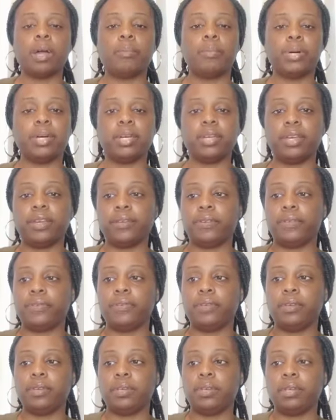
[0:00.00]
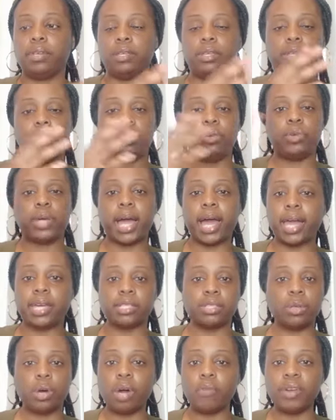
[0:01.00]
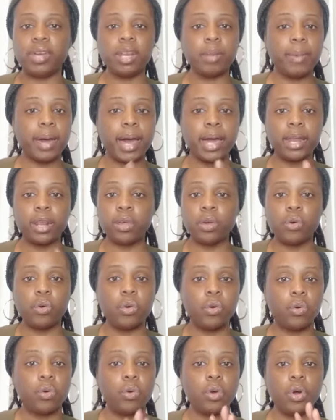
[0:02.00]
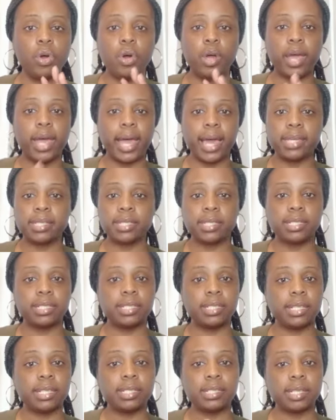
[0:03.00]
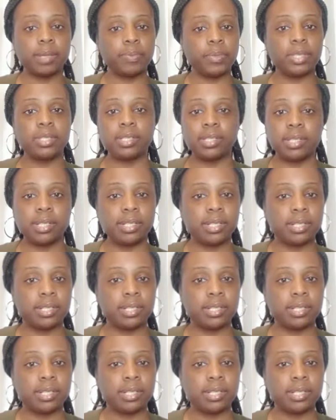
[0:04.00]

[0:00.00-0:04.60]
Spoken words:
But if you guys know of anybody who has to send something to the